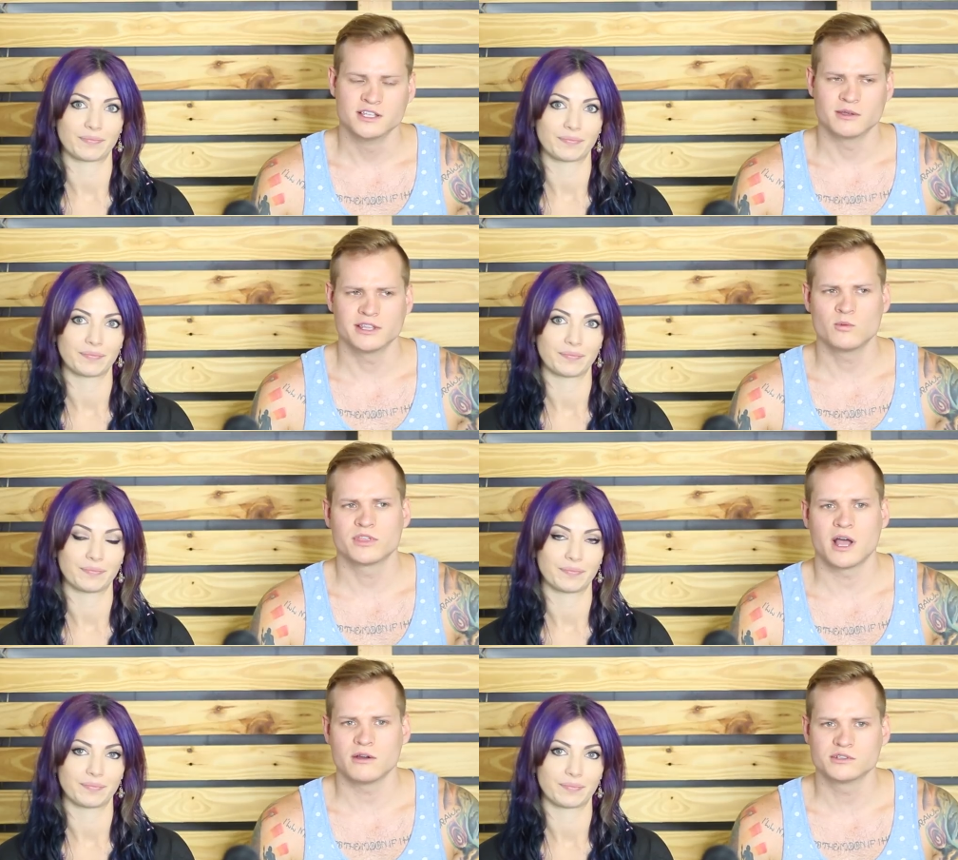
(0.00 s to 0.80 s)
Speaker 1: So I think
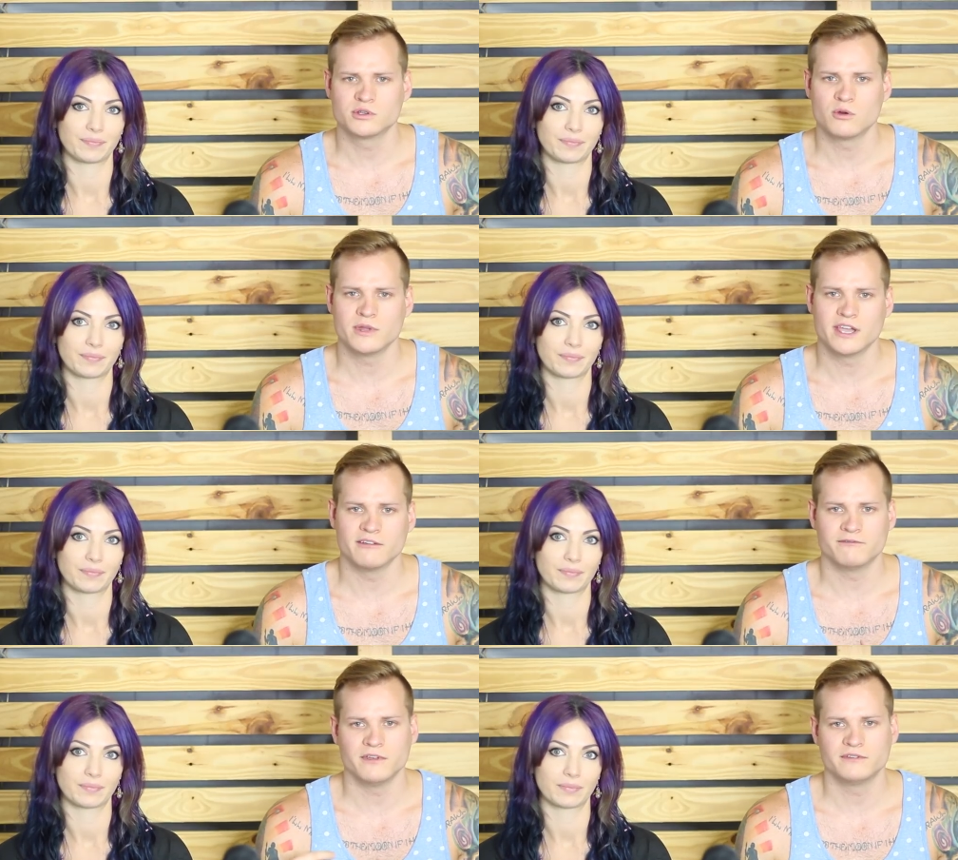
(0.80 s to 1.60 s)
with our store, we
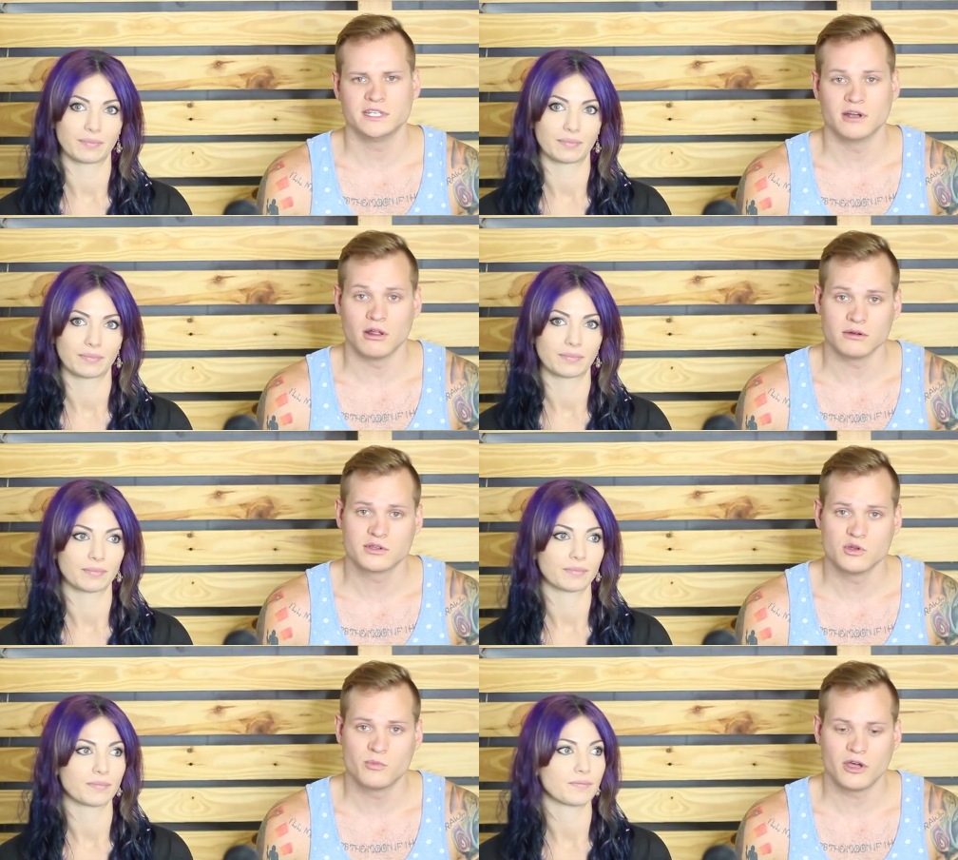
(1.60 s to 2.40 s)
get a
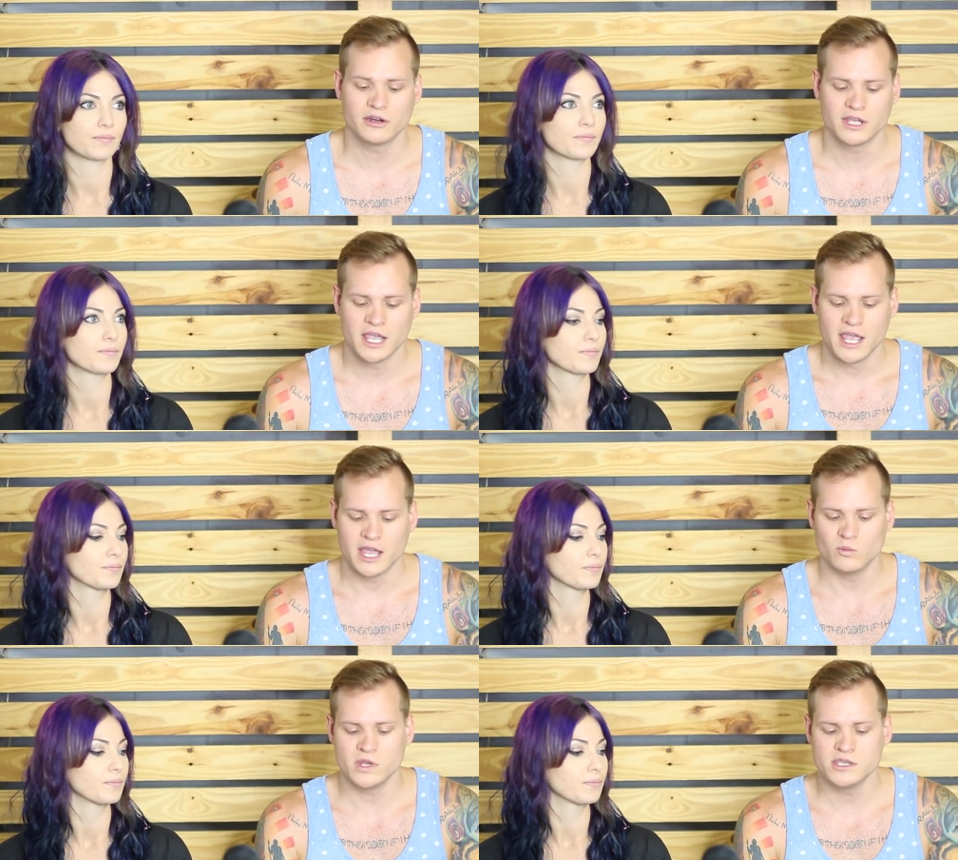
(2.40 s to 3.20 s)
$50 coupon,
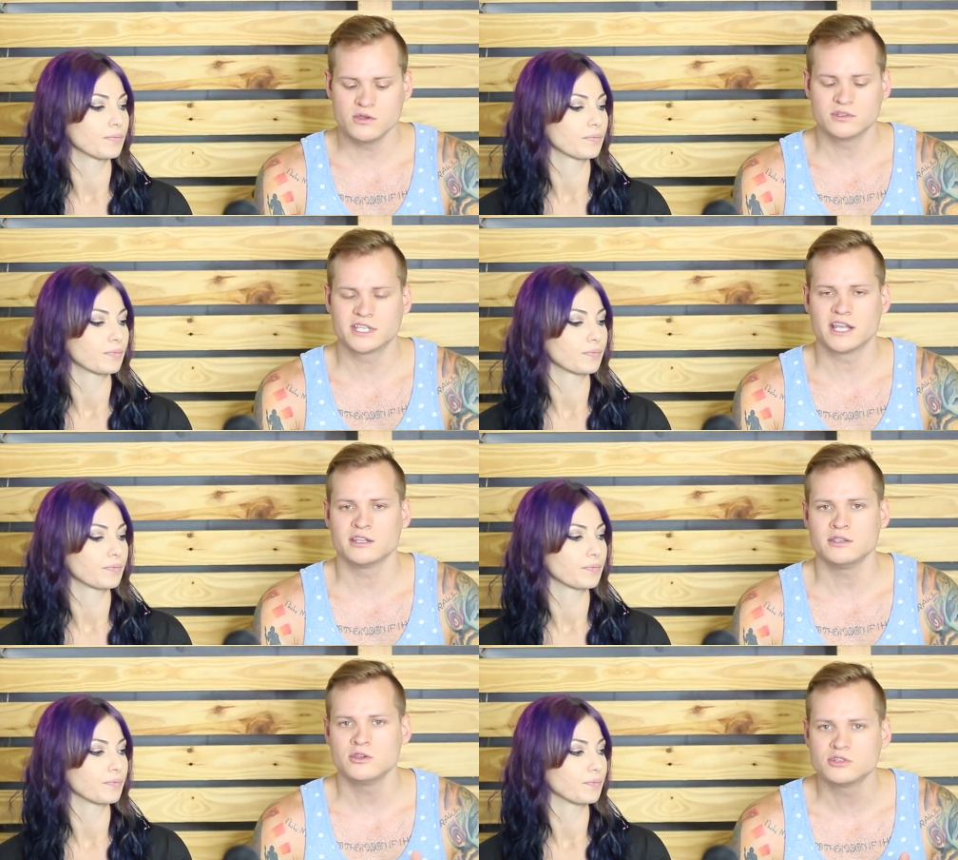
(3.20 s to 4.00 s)
and we use
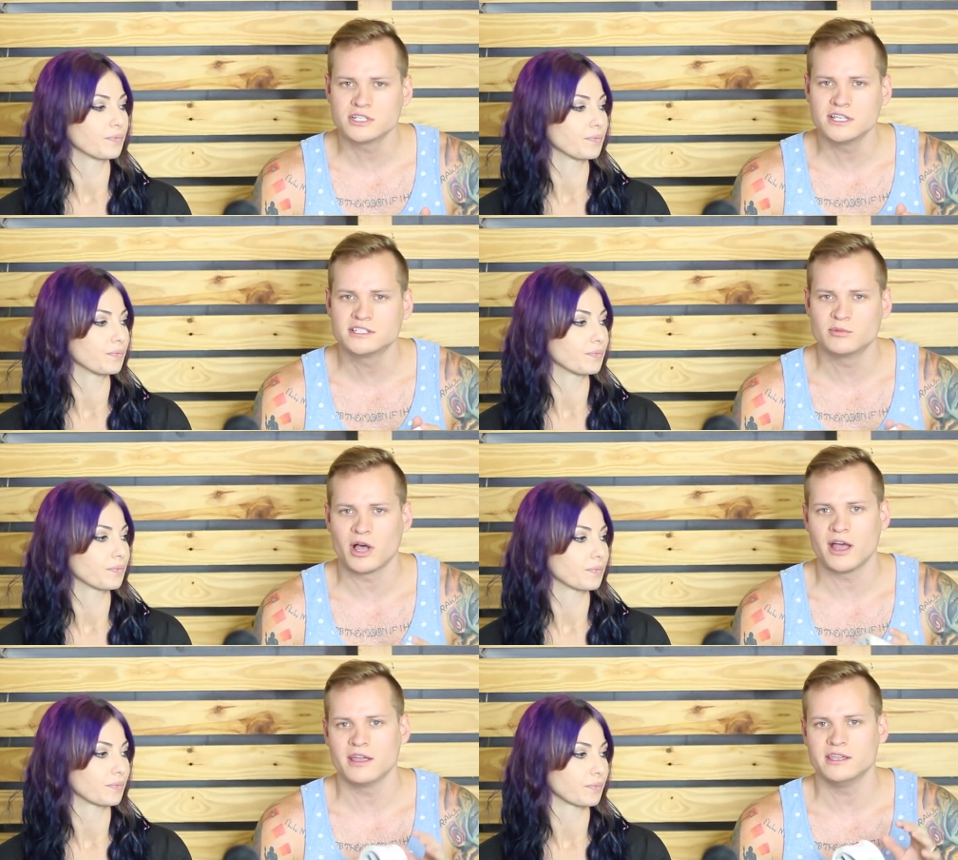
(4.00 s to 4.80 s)
that usually to
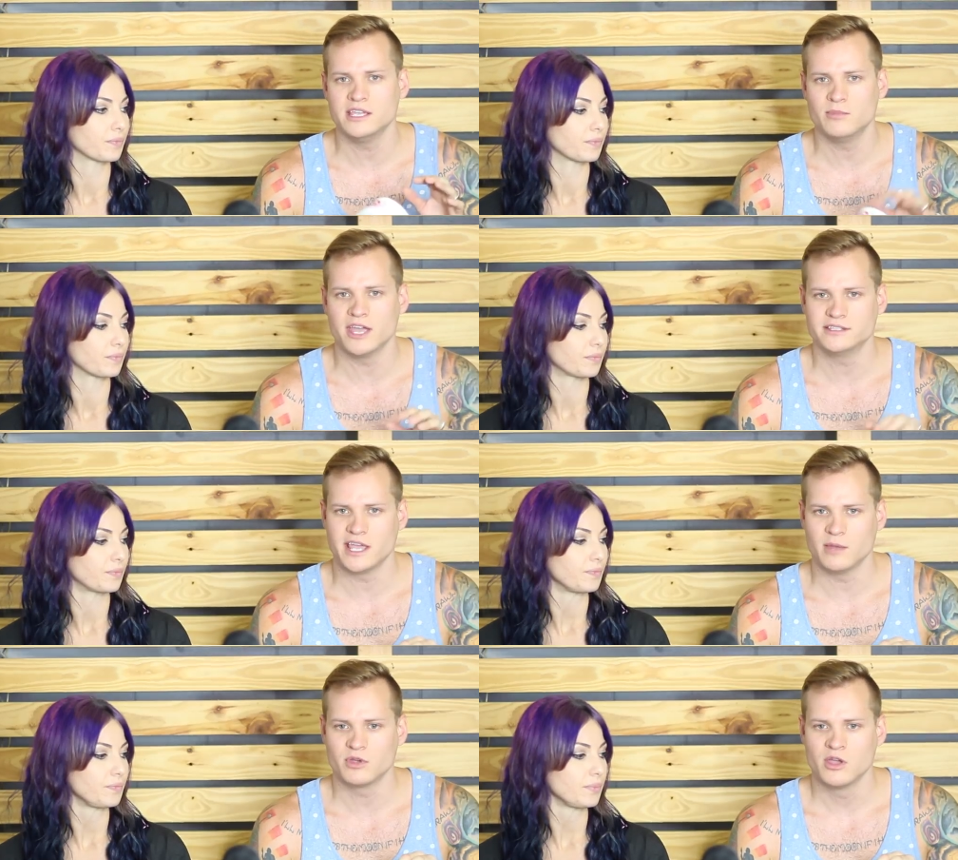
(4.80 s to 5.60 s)
buy eBay
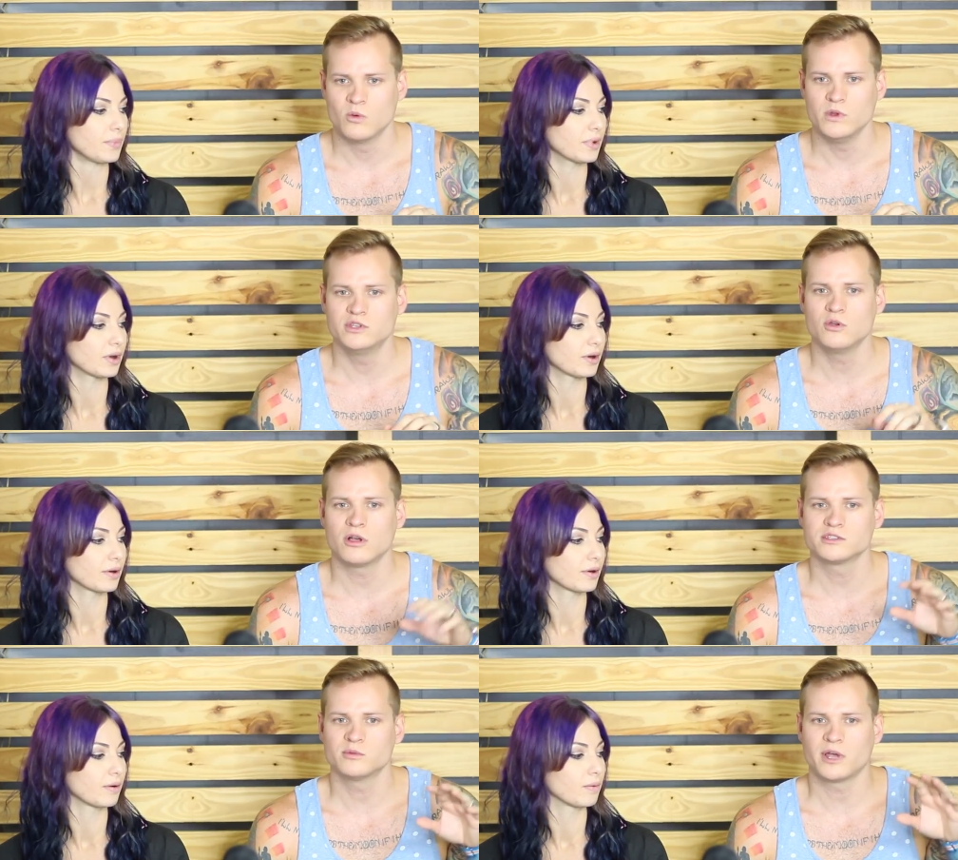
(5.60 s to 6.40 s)
tape. We
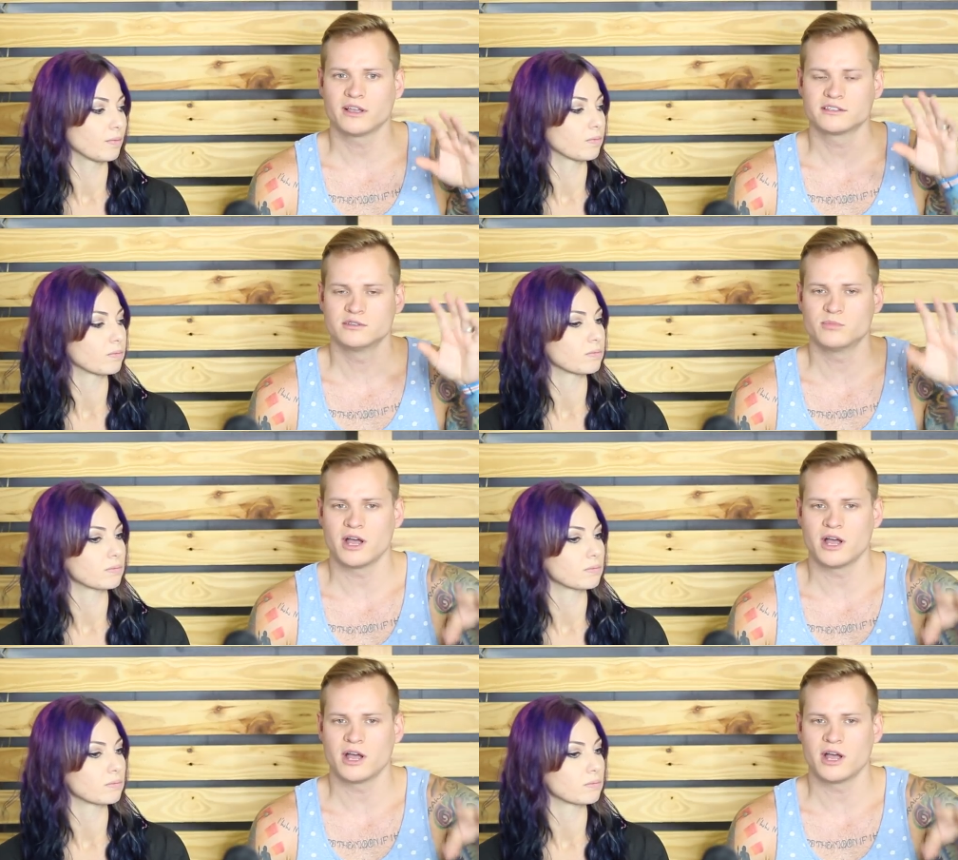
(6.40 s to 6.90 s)
do also like to